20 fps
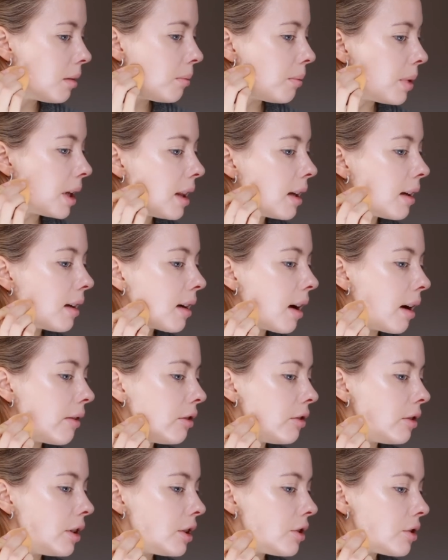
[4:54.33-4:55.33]
but the
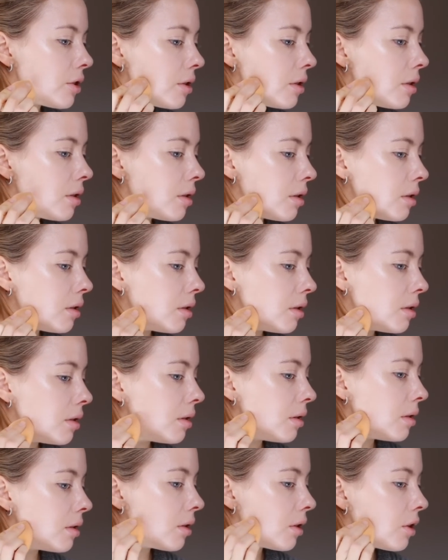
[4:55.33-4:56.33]
coverage
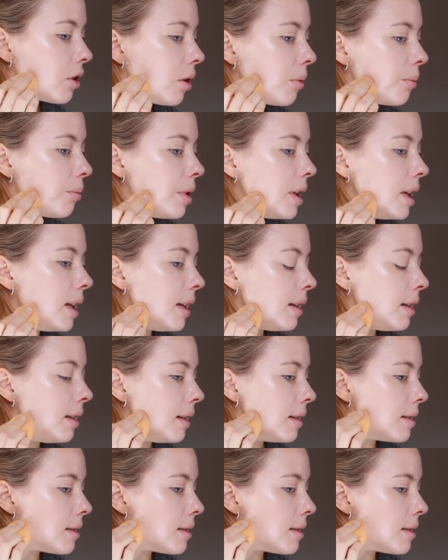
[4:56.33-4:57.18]
completely